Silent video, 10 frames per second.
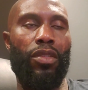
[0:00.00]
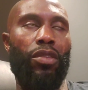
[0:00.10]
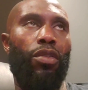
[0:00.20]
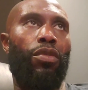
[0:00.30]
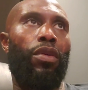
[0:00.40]

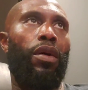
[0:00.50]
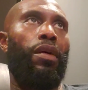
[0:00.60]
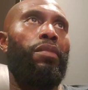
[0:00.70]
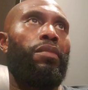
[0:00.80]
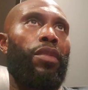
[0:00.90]

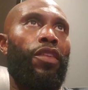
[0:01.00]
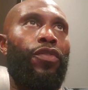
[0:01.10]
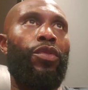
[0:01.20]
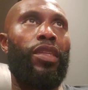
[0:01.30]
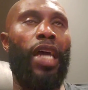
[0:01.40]
So,
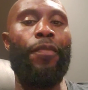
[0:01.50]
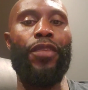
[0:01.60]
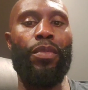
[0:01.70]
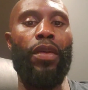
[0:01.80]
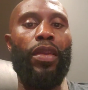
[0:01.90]
if you
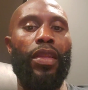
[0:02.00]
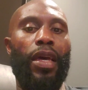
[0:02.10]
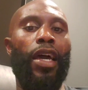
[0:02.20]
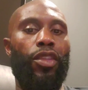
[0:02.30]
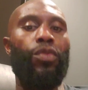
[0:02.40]
adopt the
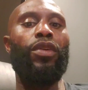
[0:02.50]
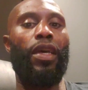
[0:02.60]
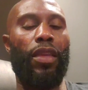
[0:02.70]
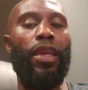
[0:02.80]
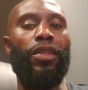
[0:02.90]
American diet, you
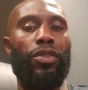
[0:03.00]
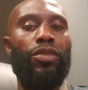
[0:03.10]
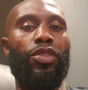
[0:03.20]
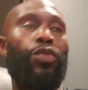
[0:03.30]
will get cancer.